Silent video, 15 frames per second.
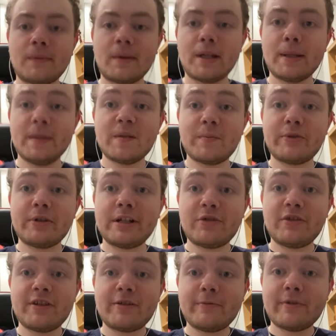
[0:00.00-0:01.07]
This
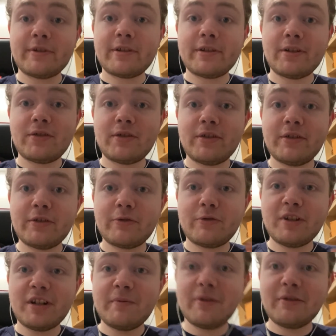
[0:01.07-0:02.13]
project was such an
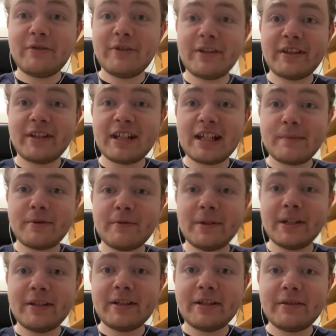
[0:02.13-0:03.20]
incredible thing to happen
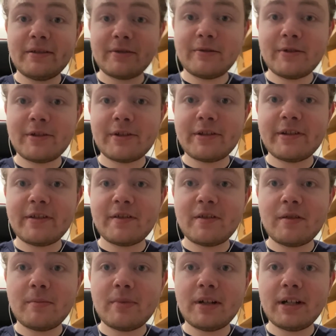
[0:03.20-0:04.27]
right now, and of course this is
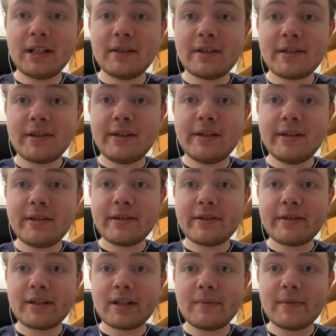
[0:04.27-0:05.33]
the behind the scenes.
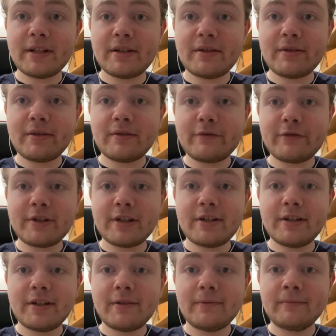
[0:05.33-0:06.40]
is coming out on the
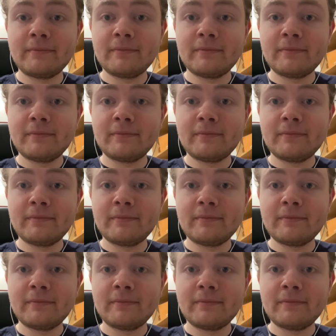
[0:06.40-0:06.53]
Friday.